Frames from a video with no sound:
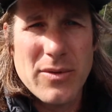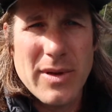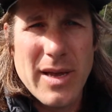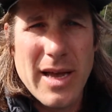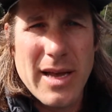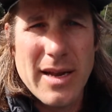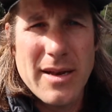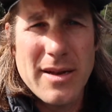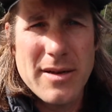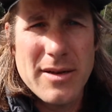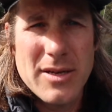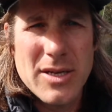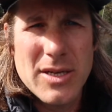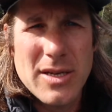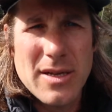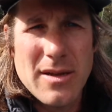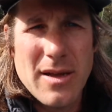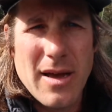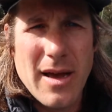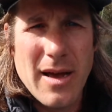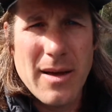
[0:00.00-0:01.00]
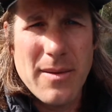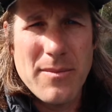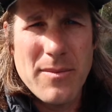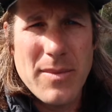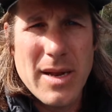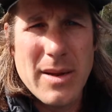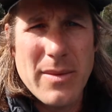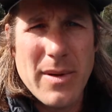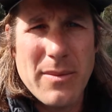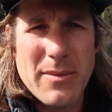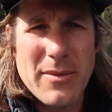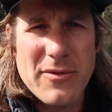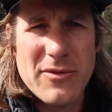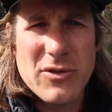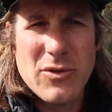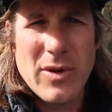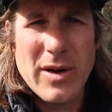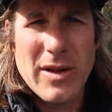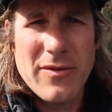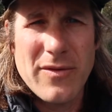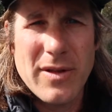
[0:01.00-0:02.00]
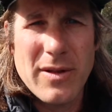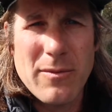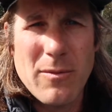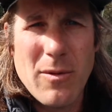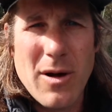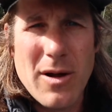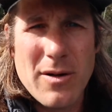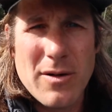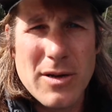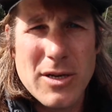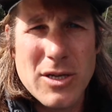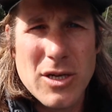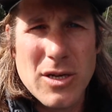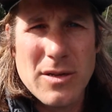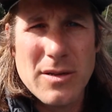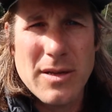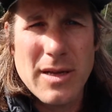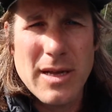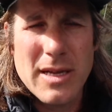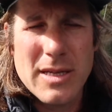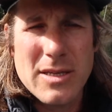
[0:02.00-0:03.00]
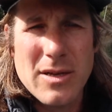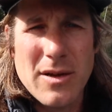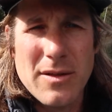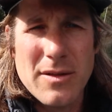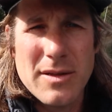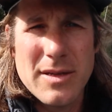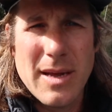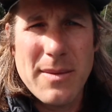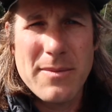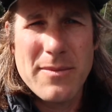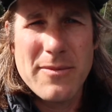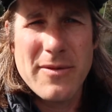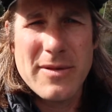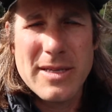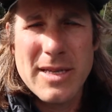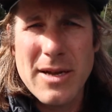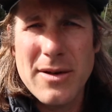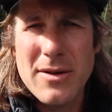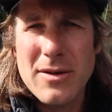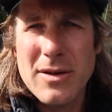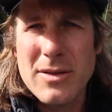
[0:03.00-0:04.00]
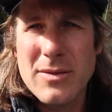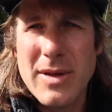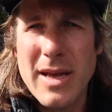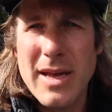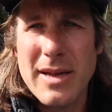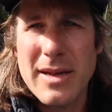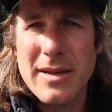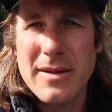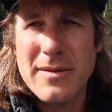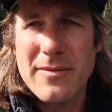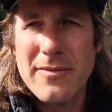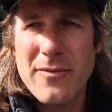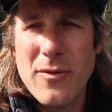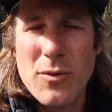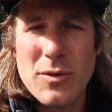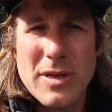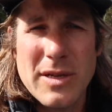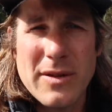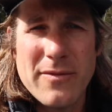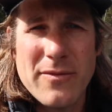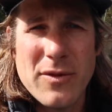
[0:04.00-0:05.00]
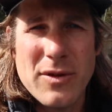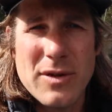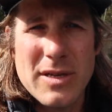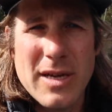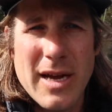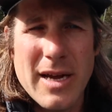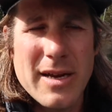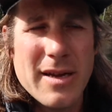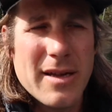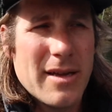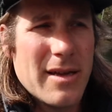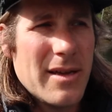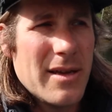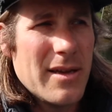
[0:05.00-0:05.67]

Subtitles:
We had a minimum of 20 feet of water that I saw in the depth of sounder because we had a 14 foot tide,